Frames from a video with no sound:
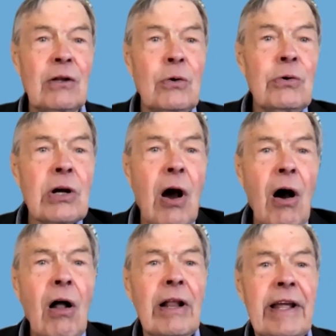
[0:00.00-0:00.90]
who to
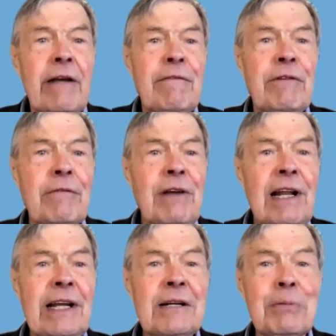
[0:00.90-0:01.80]
call if you're
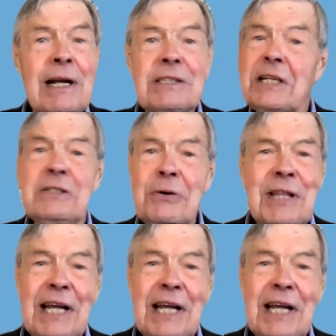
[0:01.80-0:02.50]
feeling depressed. No,